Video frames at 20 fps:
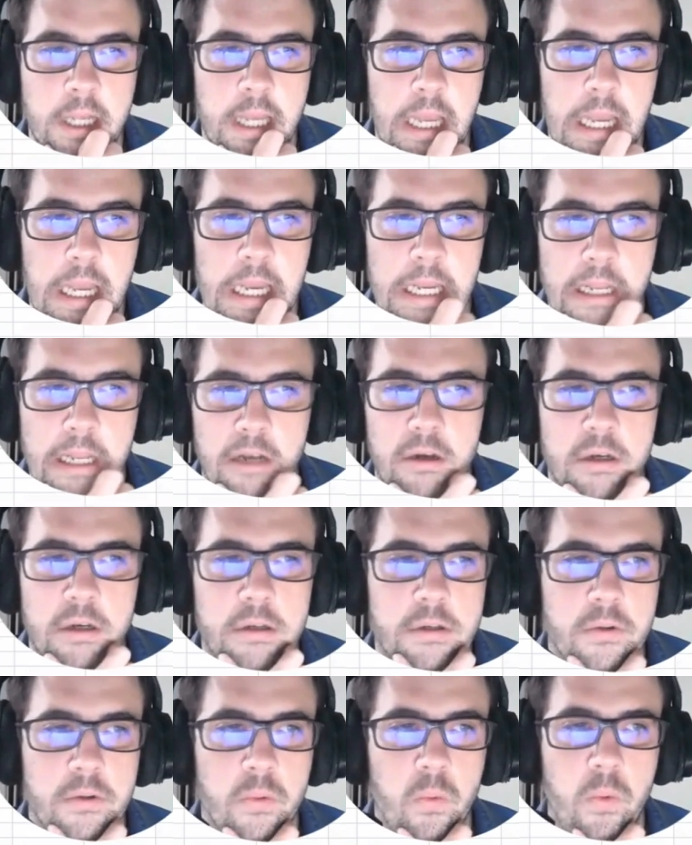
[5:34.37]
And
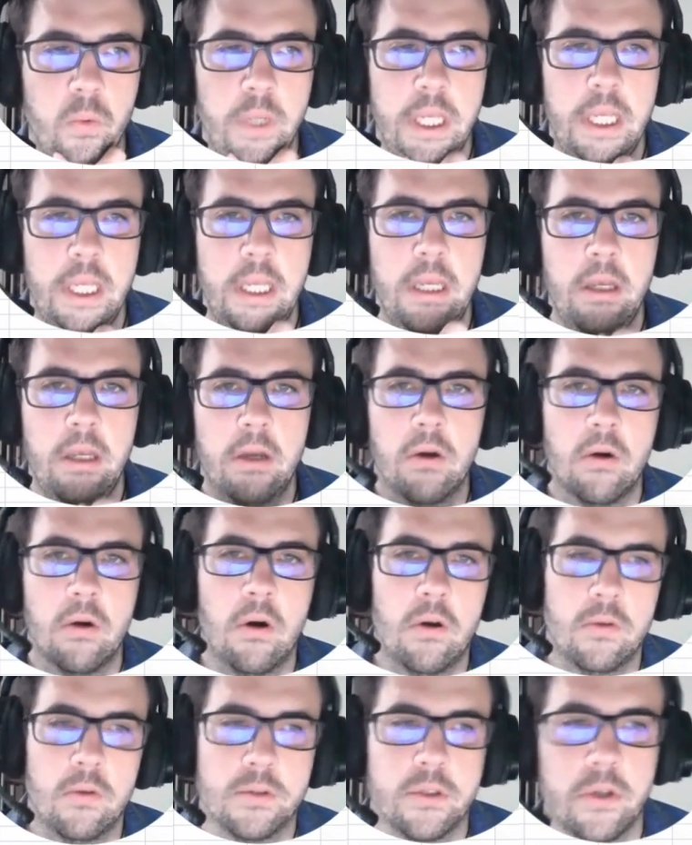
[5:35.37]
we are
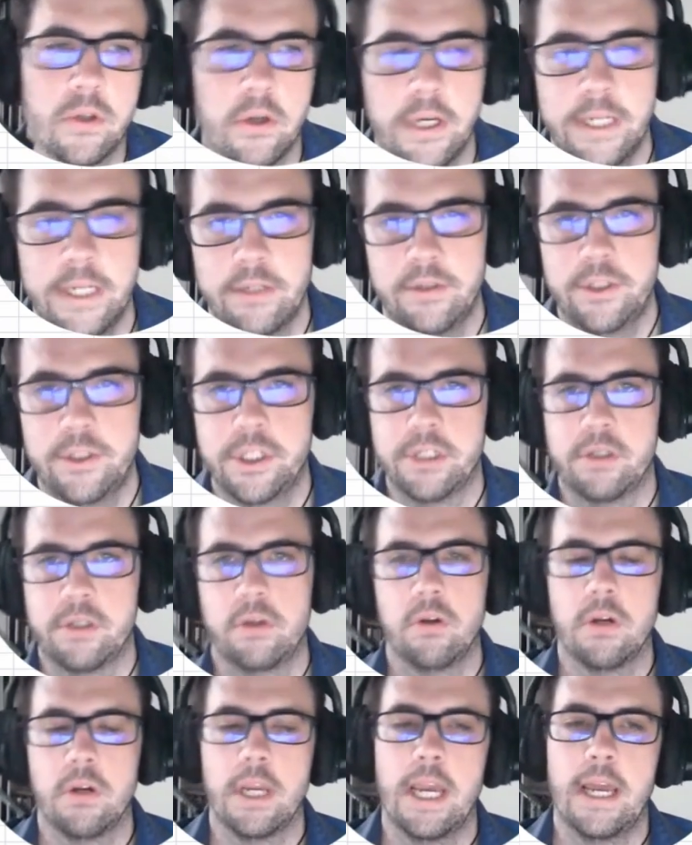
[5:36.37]
also going to just
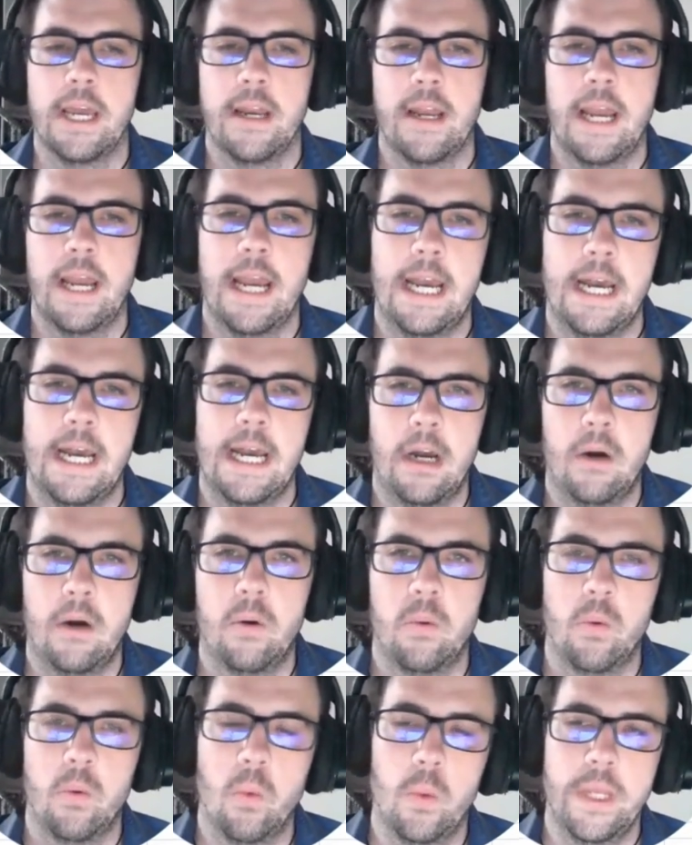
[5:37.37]
look at how
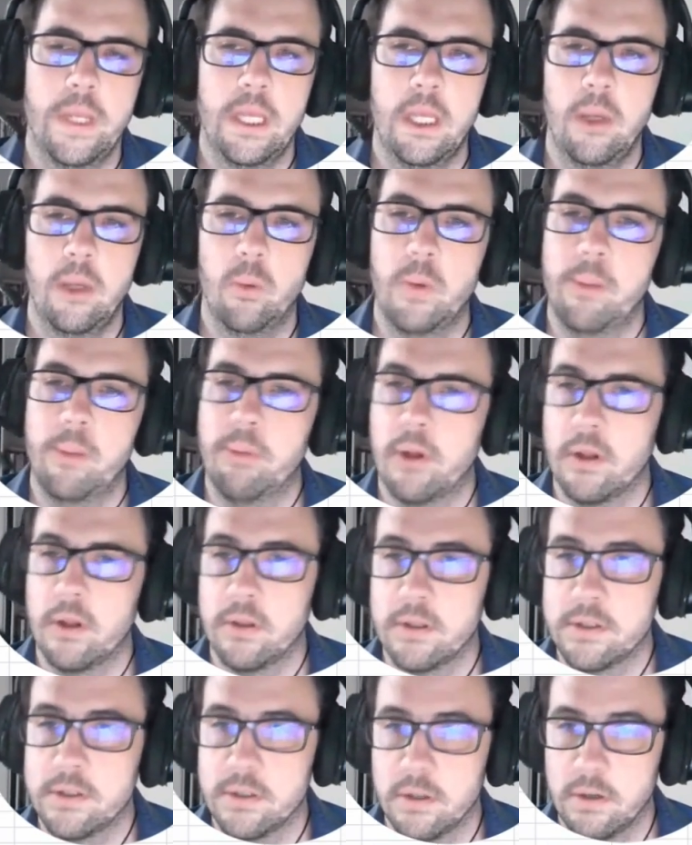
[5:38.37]
we plot
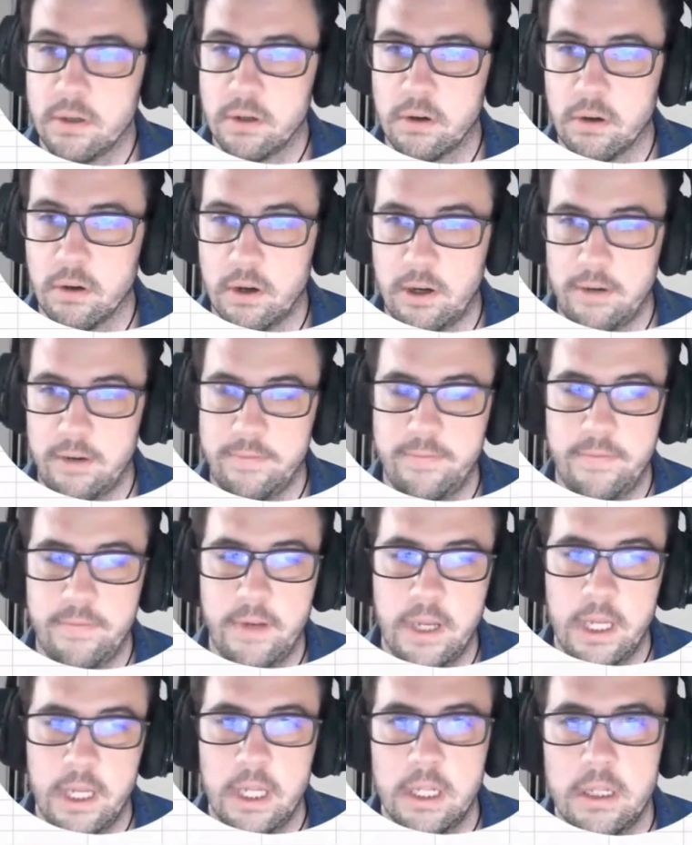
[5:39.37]
this on a graph.
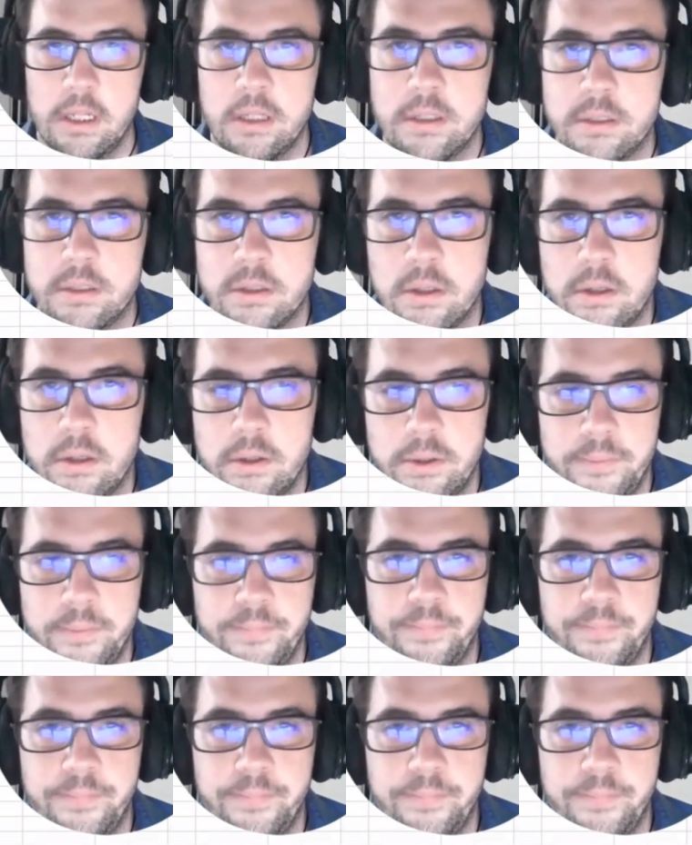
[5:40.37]
So